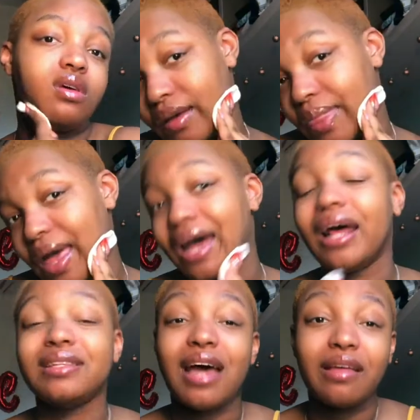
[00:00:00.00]
Yeah. And
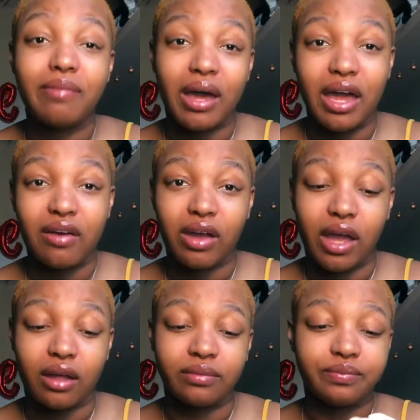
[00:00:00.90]
I dyed my hair
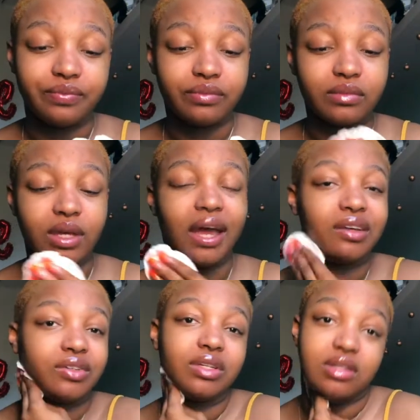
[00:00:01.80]
again,
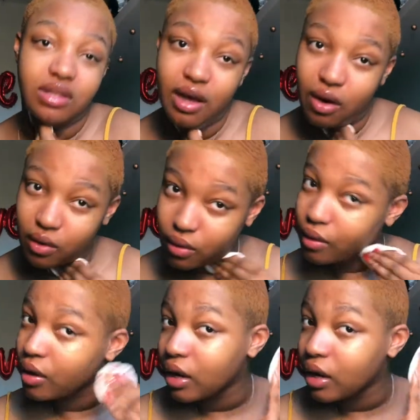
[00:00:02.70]
as you can tell.